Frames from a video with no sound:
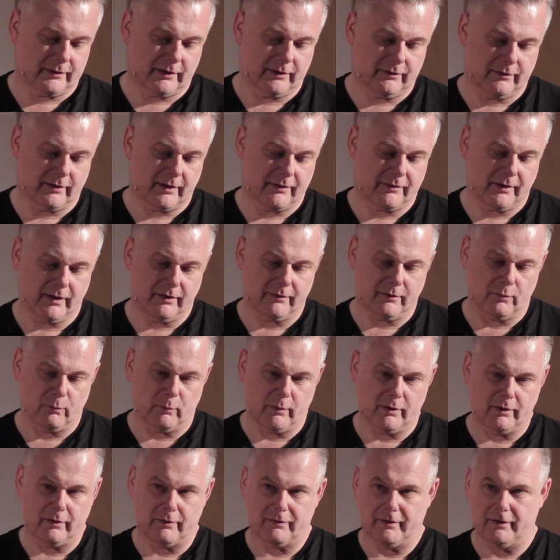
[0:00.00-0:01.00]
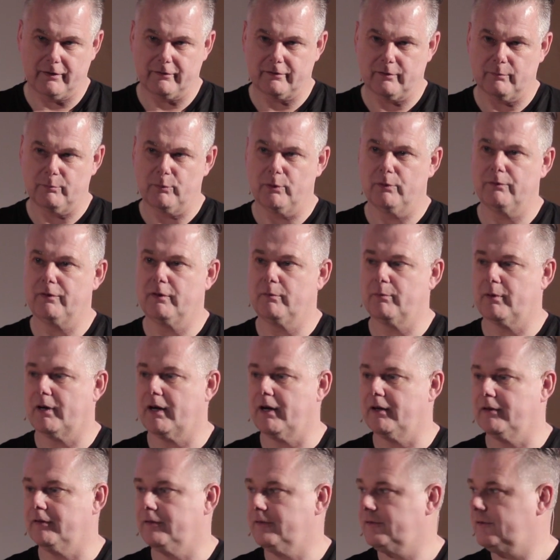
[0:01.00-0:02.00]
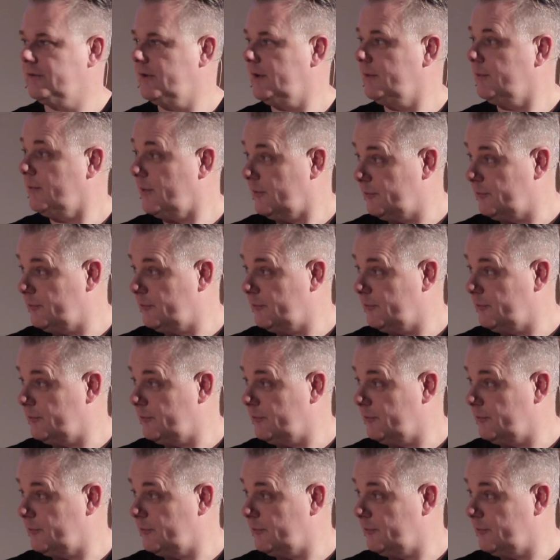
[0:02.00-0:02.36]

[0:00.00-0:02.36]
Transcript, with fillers: And I think that one of the things that Moving Brands um,